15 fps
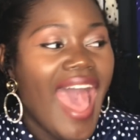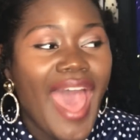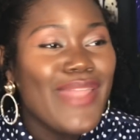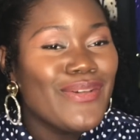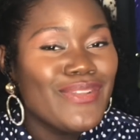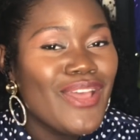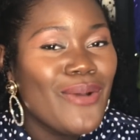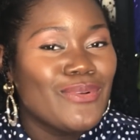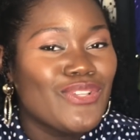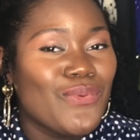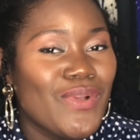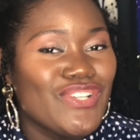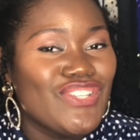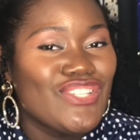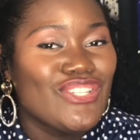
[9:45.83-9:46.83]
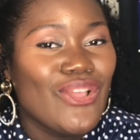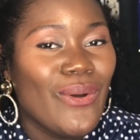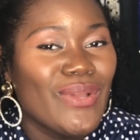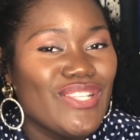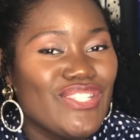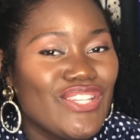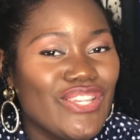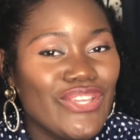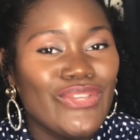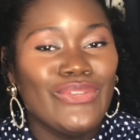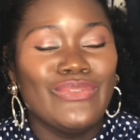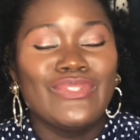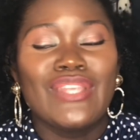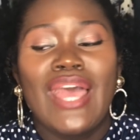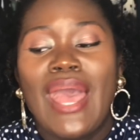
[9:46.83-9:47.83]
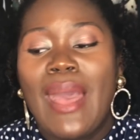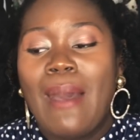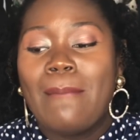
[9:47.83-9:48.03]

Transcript: I don't know which one she's going to use.